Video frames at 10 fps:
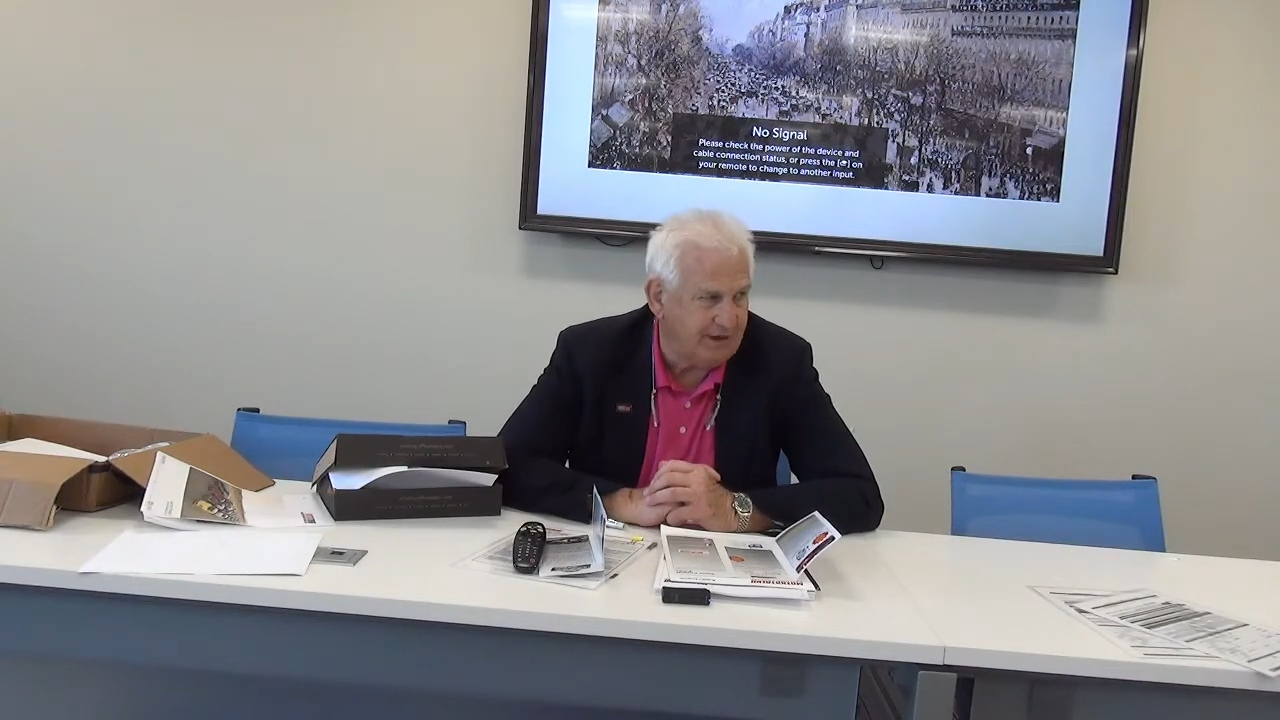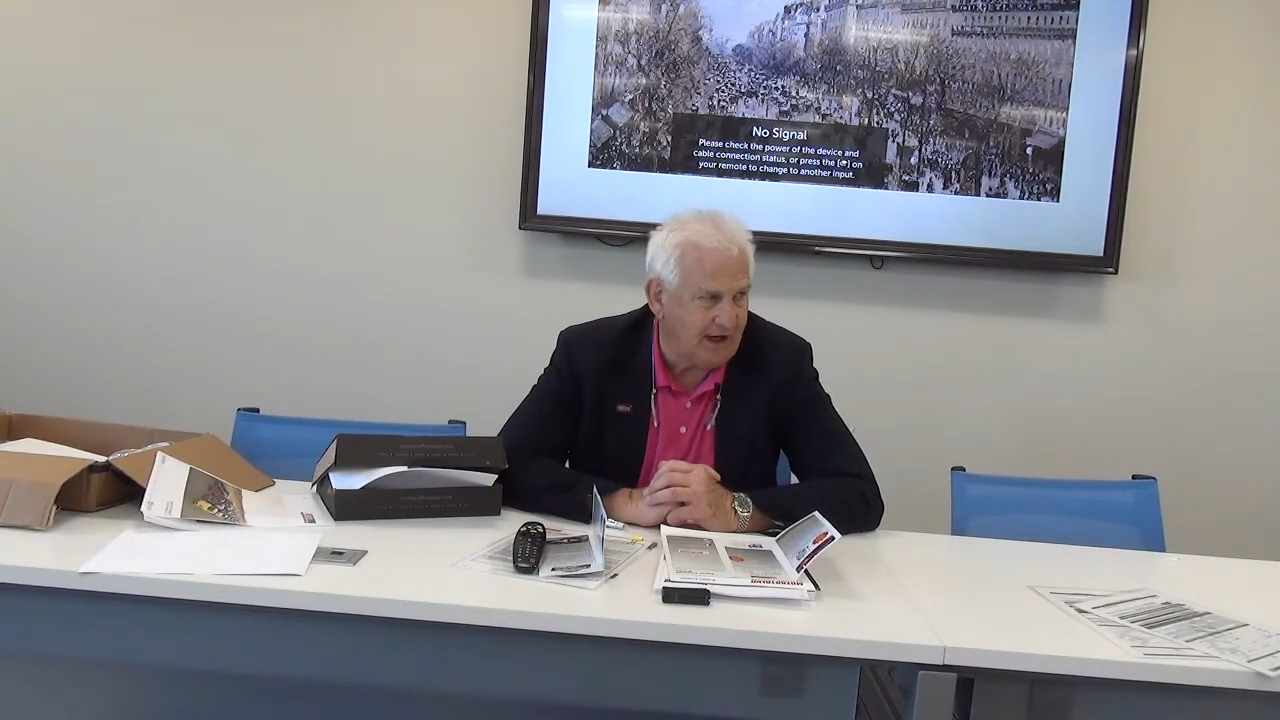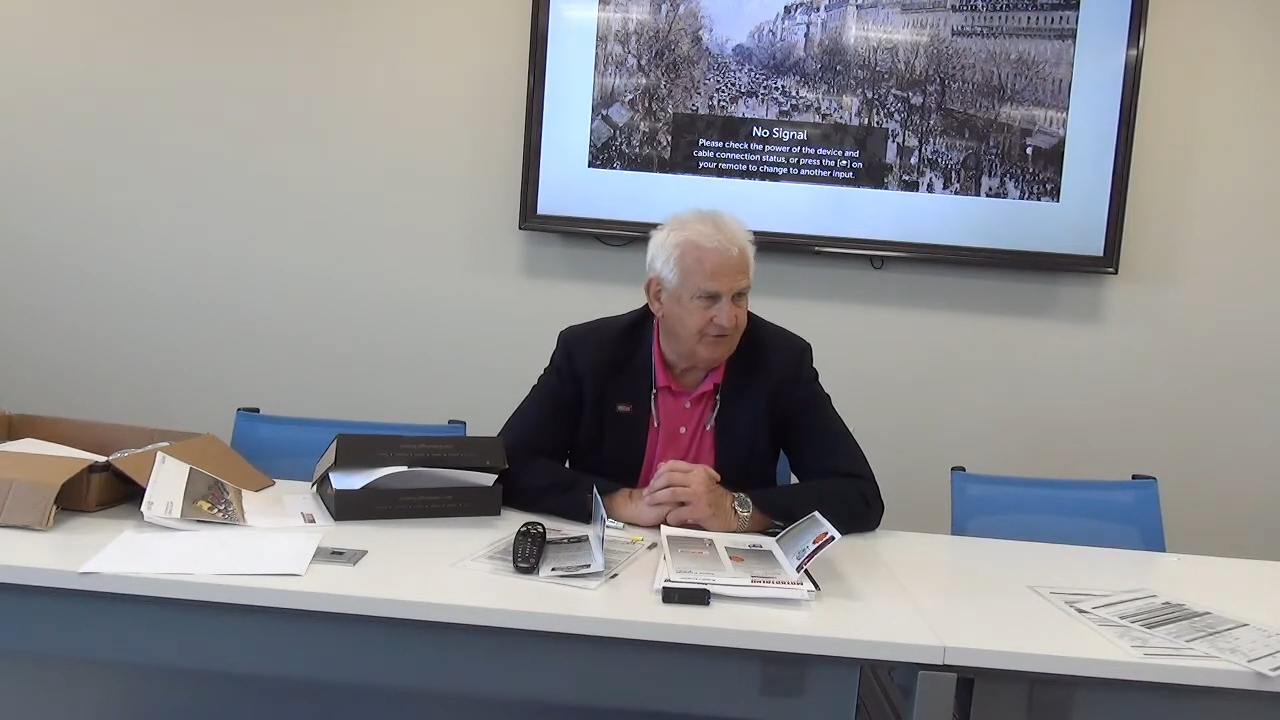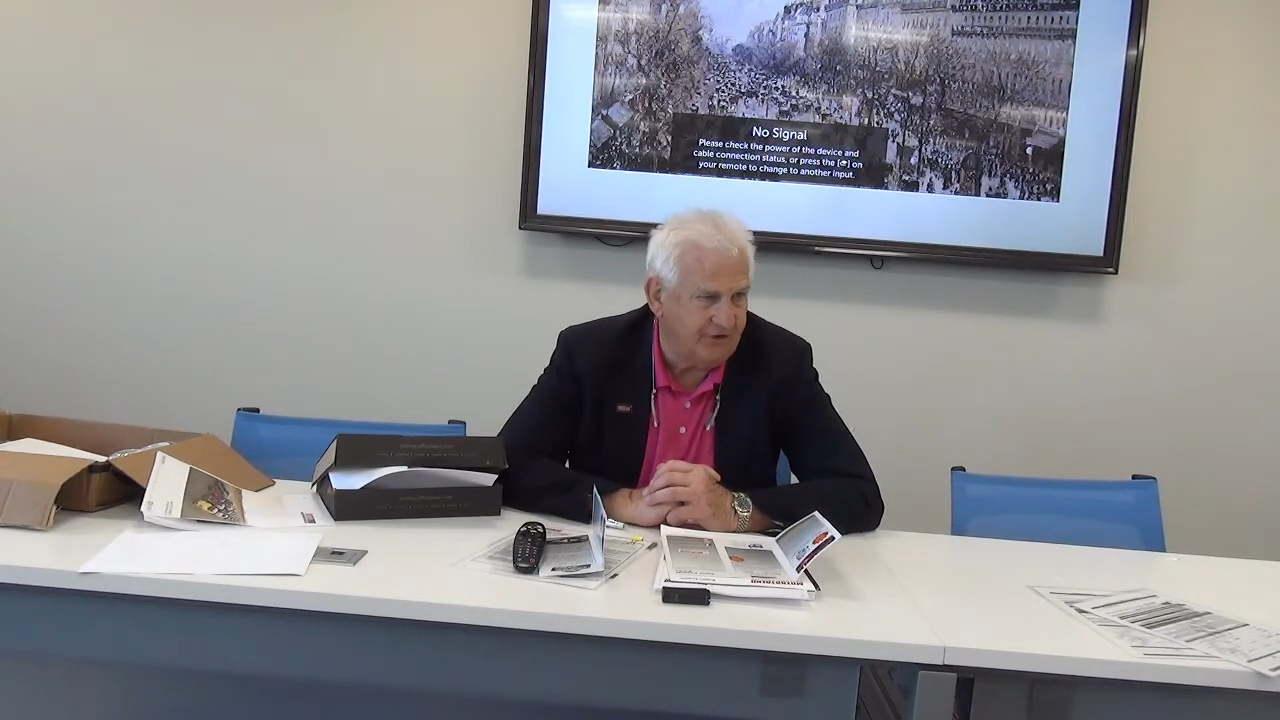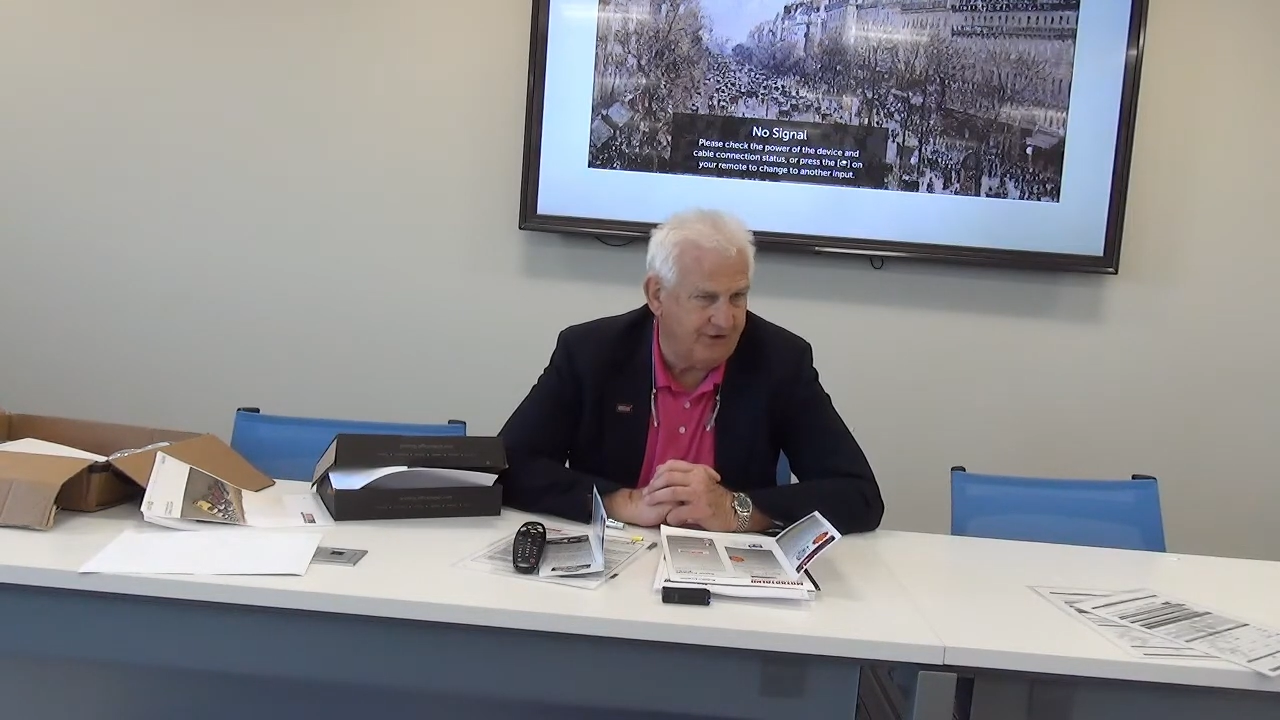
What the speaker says: policy